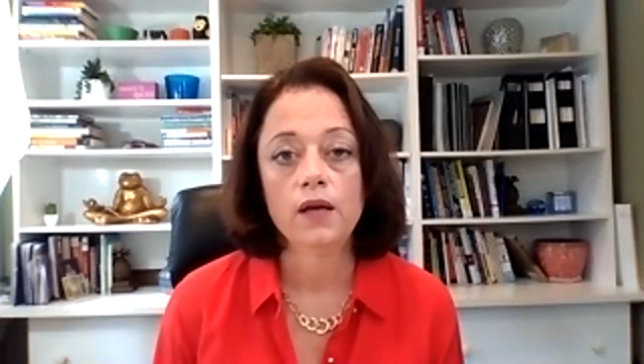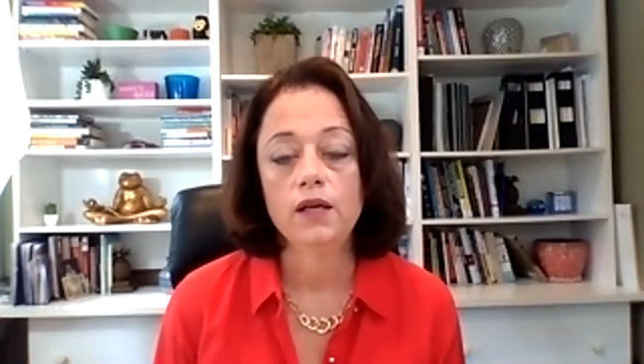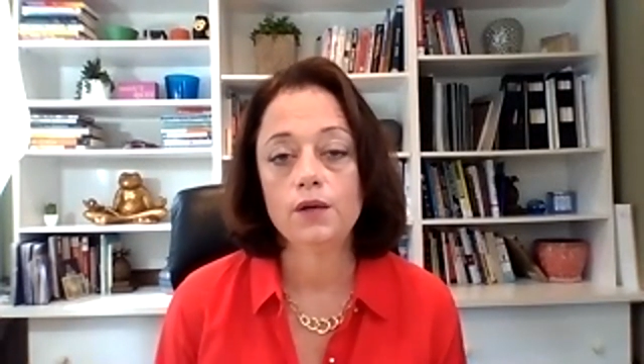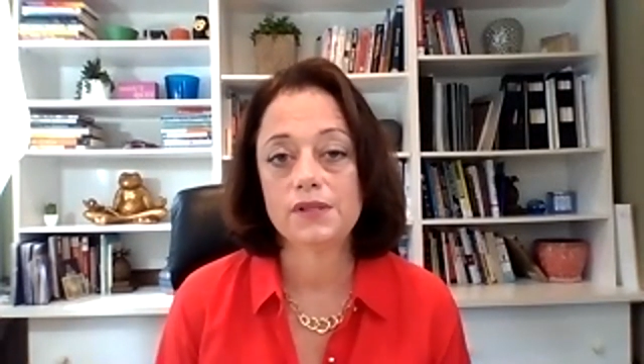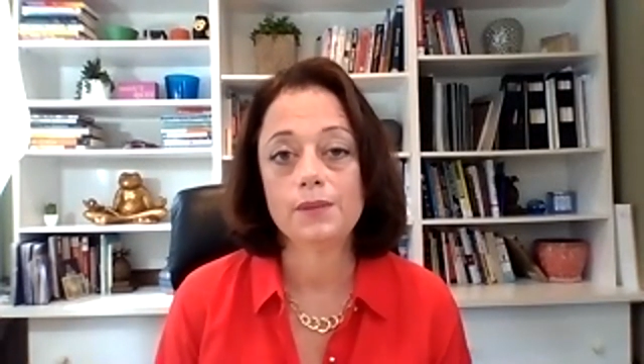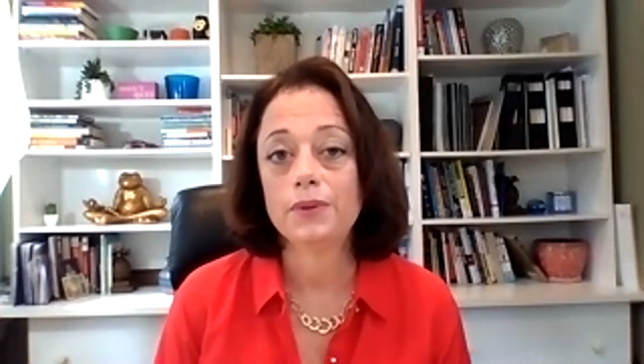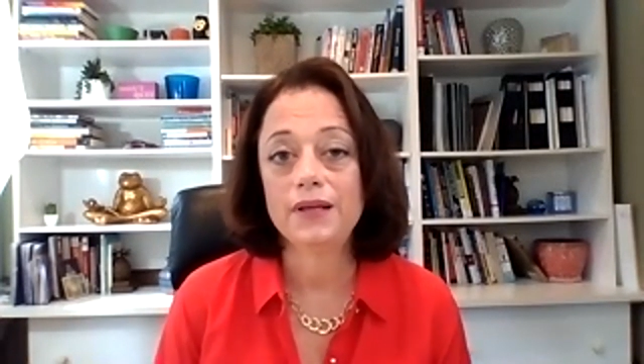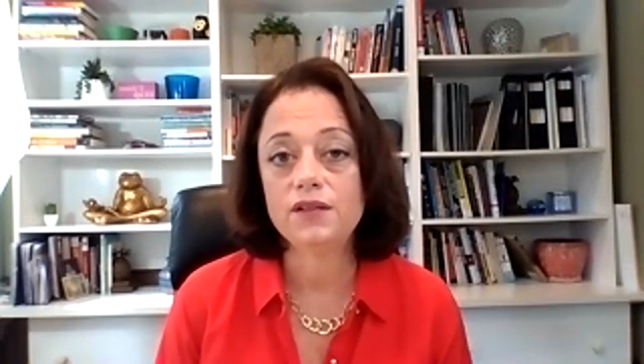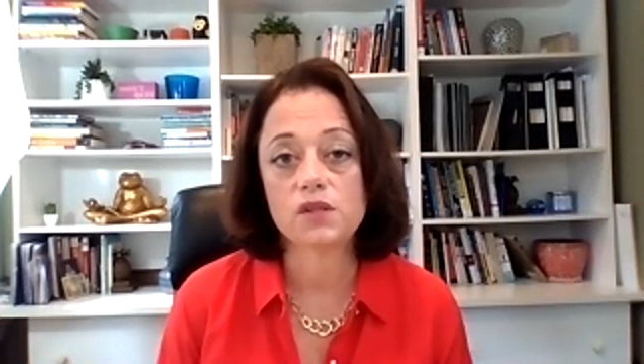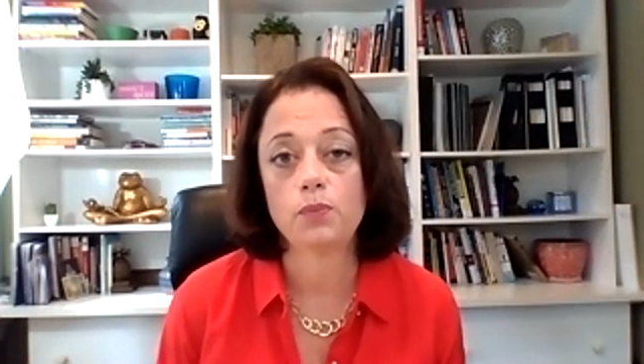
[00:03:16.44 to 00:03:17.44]

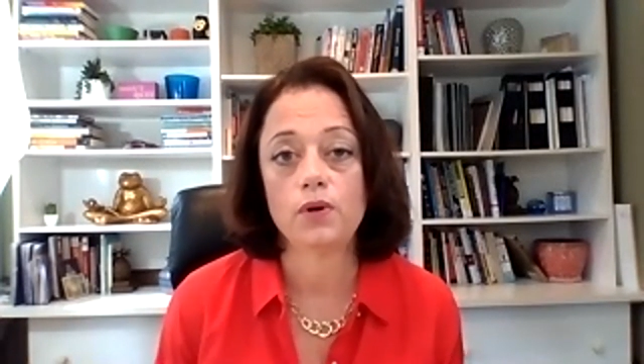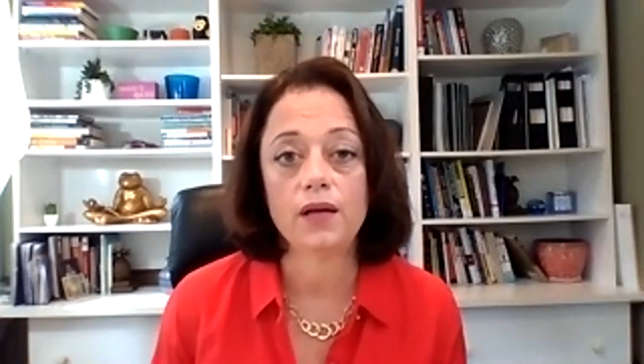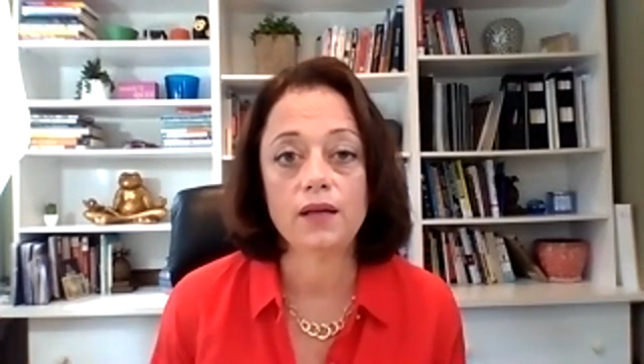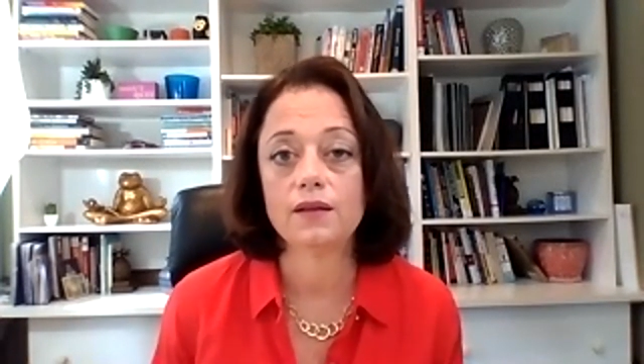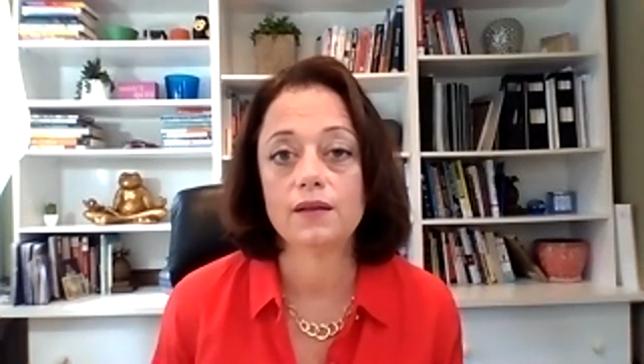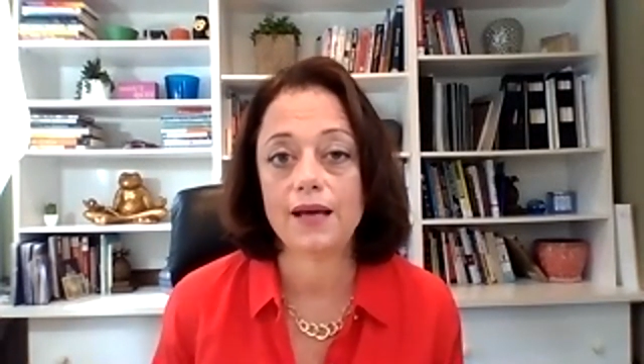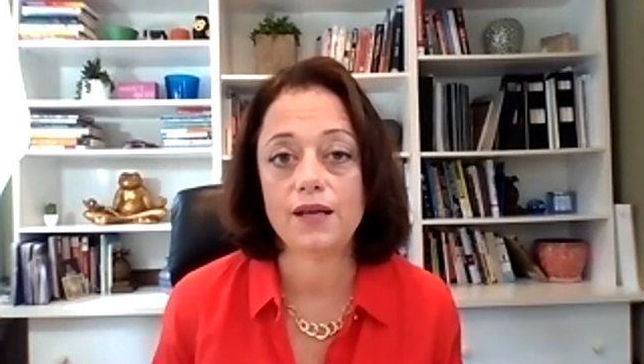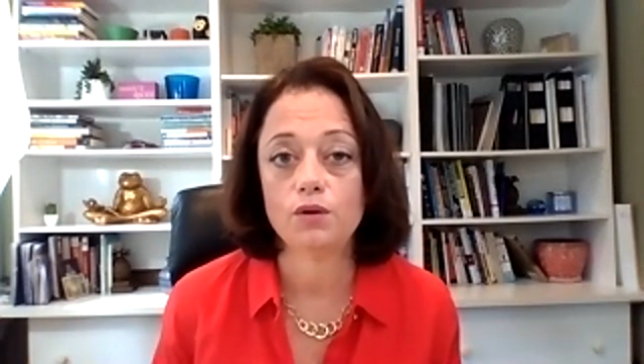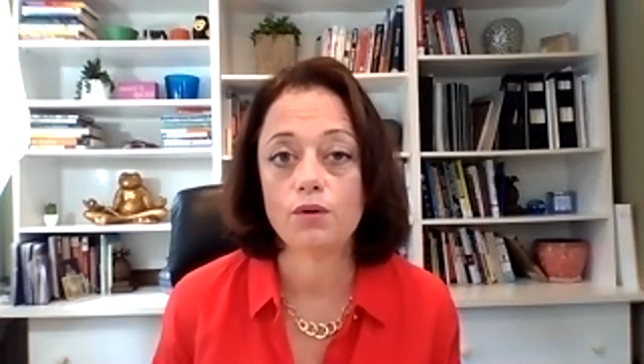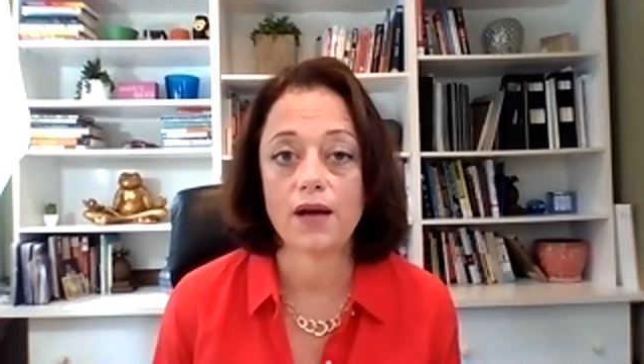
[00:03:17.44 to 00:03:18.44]
simply just putting
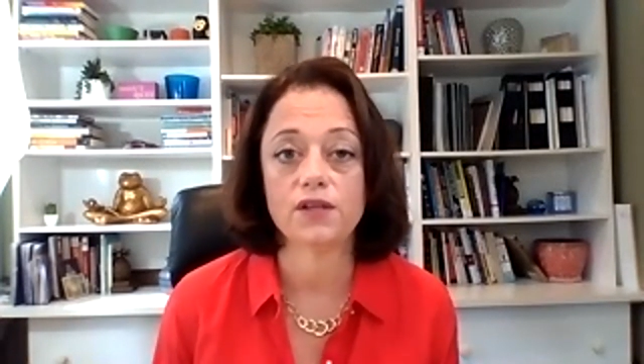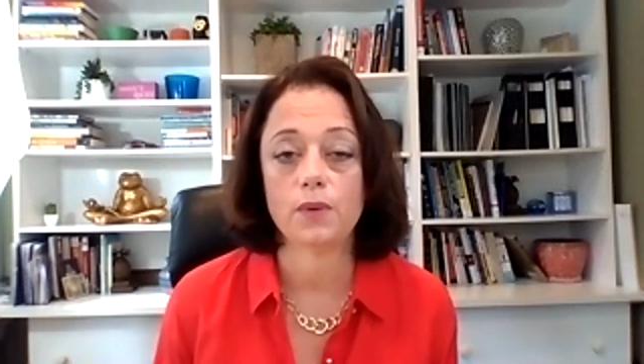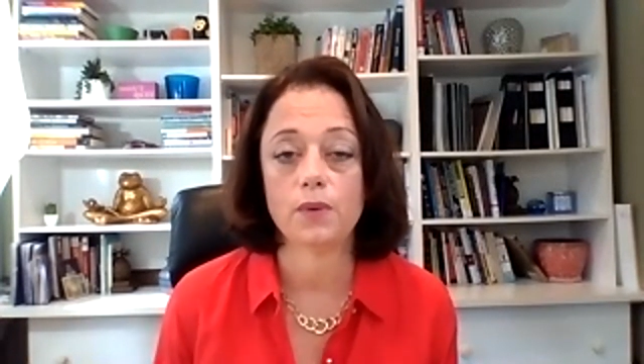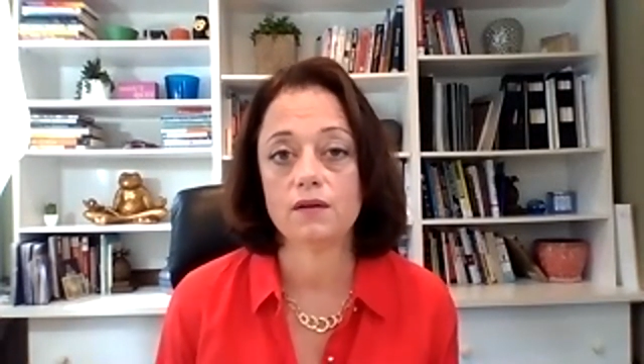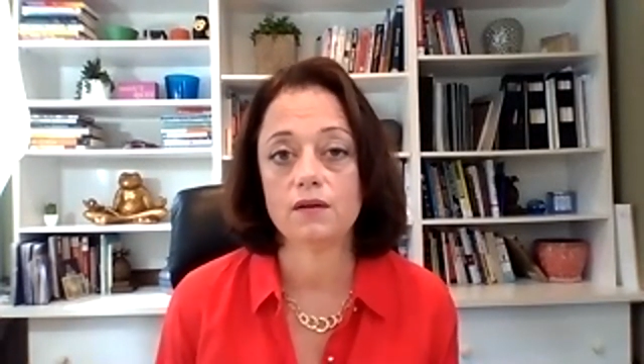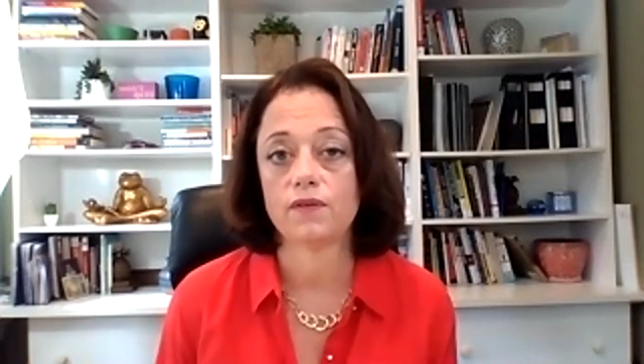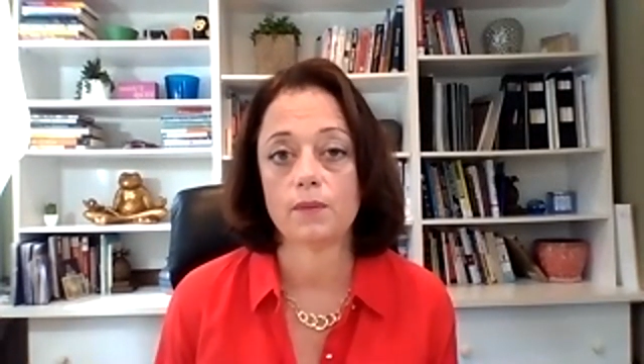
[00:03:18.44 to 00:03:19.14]
that you graduated